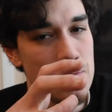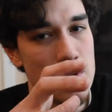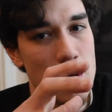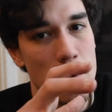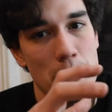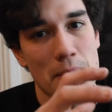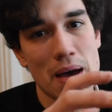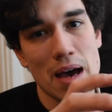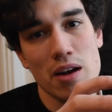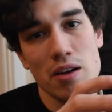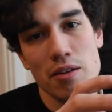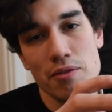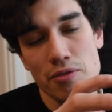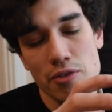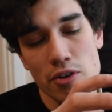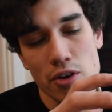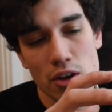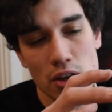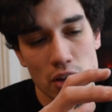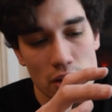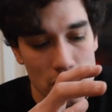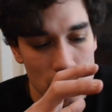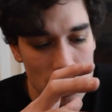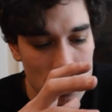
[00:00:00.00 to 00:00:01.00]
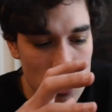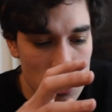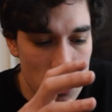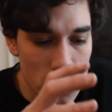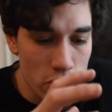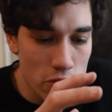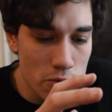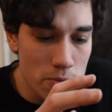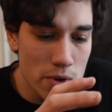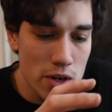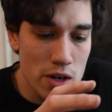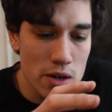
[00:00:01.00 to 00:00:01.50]
amount of
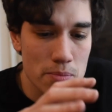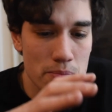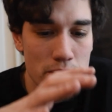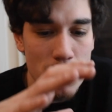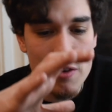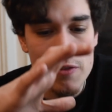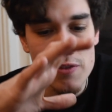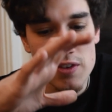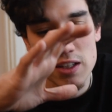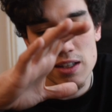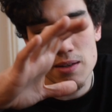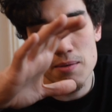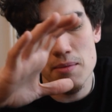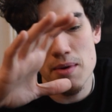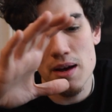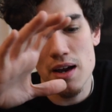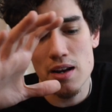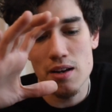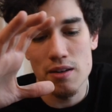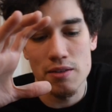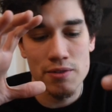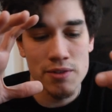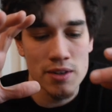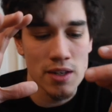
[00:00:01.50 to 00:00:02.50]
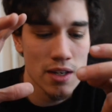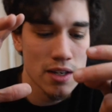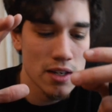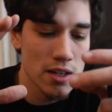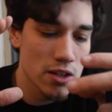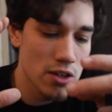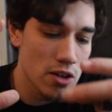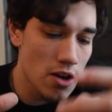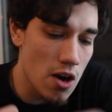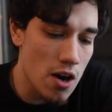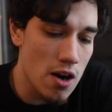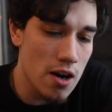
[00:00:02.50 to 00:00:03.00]
humor, perfect amount of
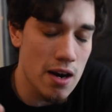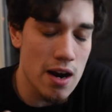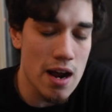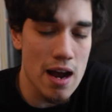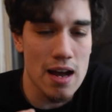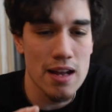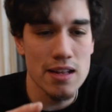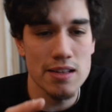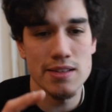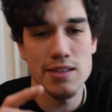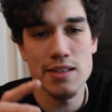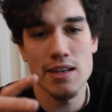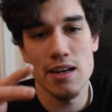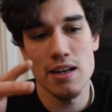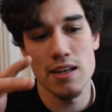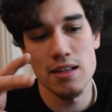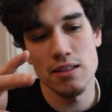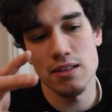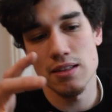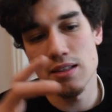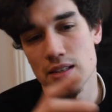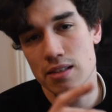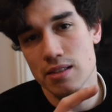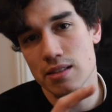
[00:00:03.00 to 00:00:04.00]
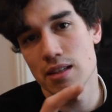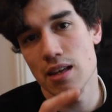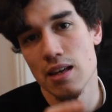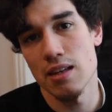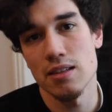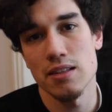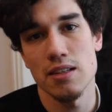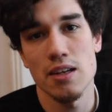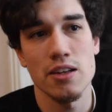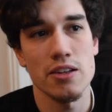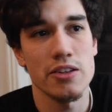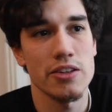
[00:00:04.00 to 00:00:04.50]
car content, this, that,
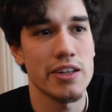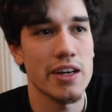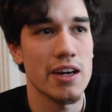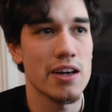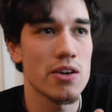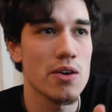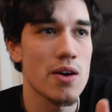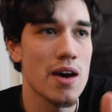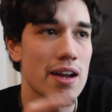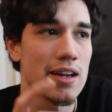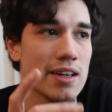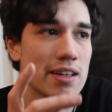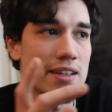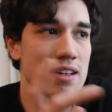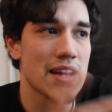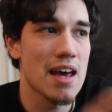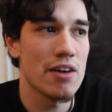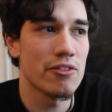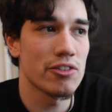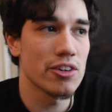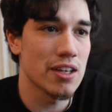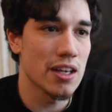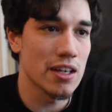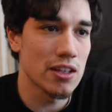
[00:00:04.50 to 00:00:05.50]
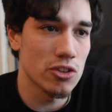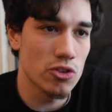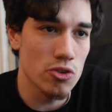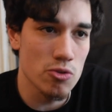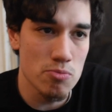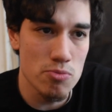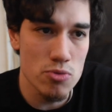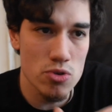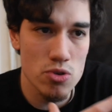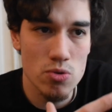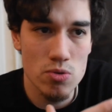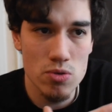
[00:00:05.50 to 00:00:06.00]
and the other thing. I know how to navigate through
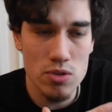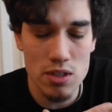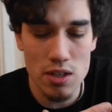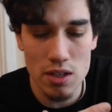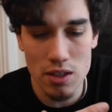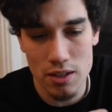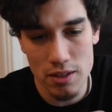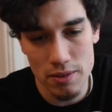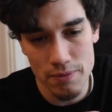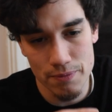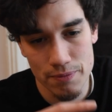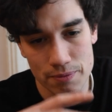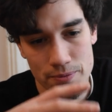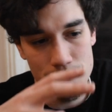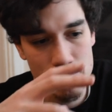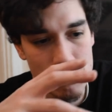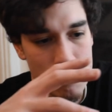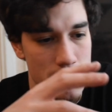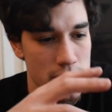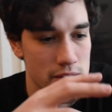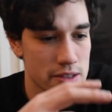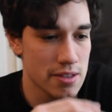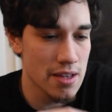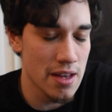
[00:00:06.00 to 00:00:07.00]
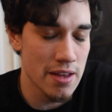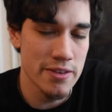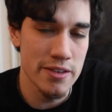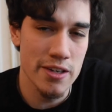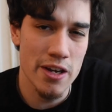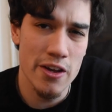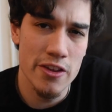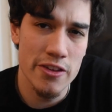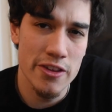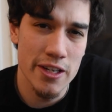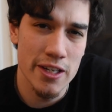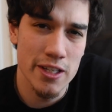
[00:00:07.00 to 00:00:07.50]
music and this, that, and the
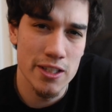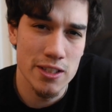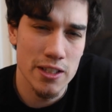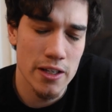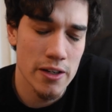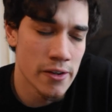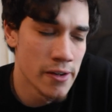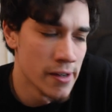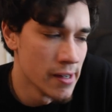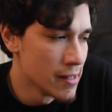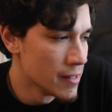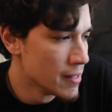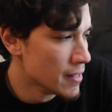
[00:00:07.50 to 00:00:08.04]
other thing. So